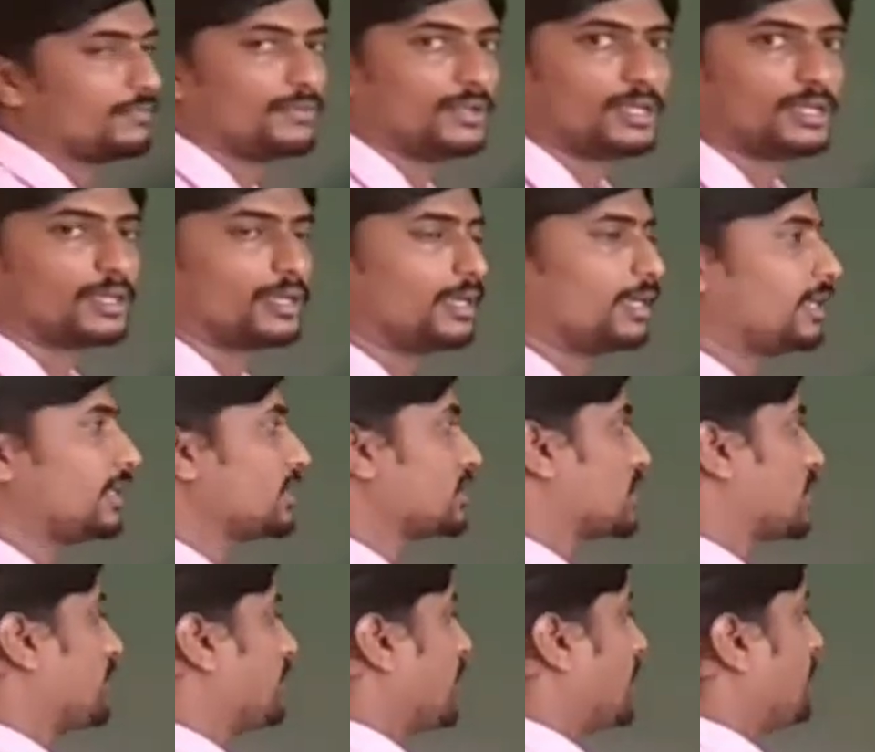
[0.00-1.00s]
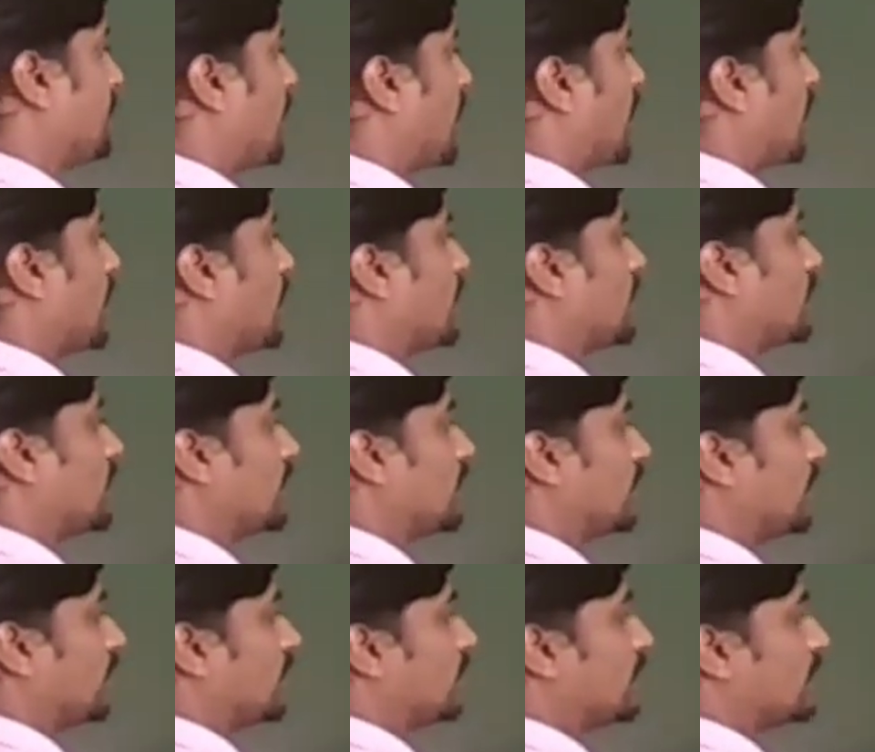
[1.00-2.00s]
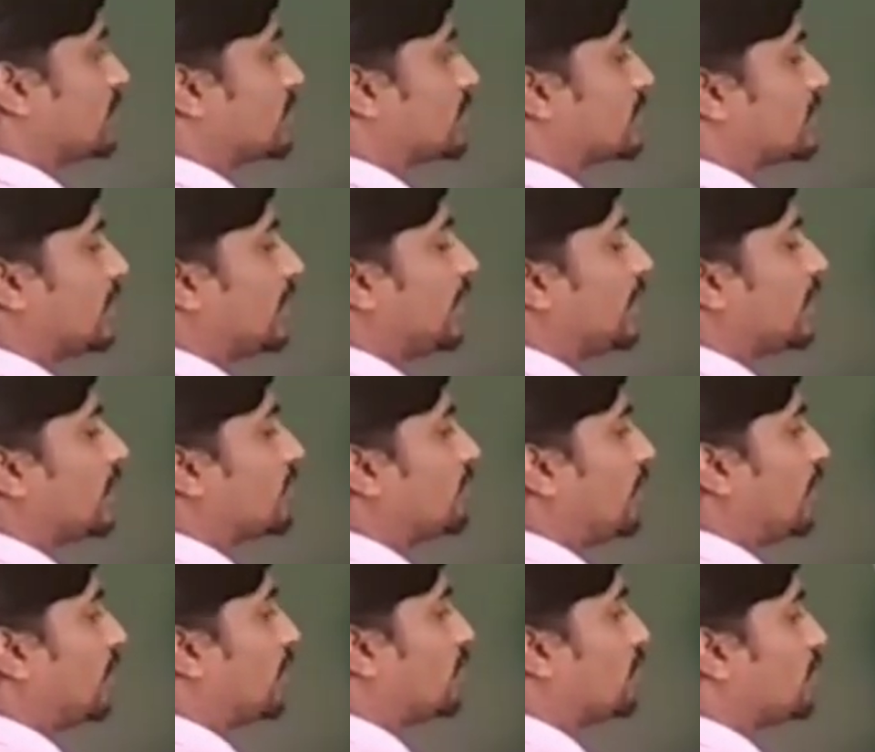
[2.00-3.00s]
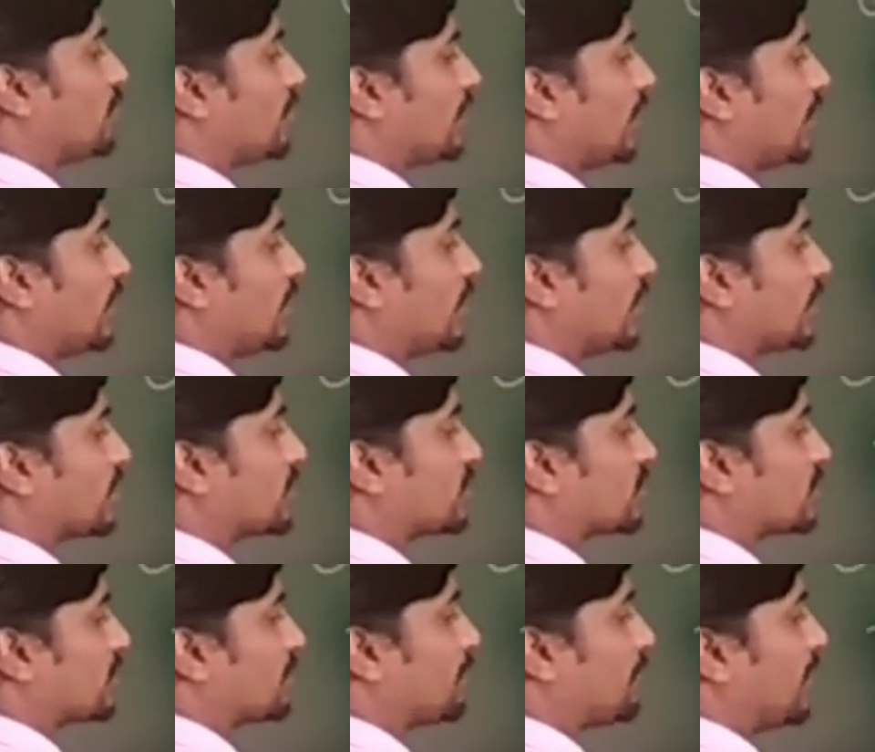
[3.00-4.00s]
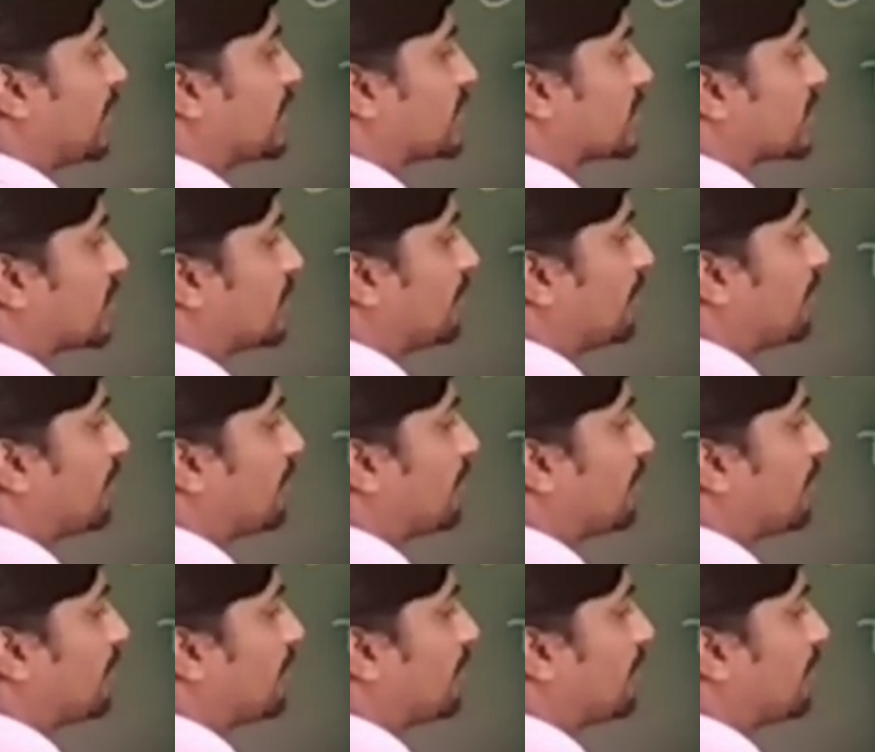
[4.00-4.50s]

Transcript: 1, it is given by z equal to ax plus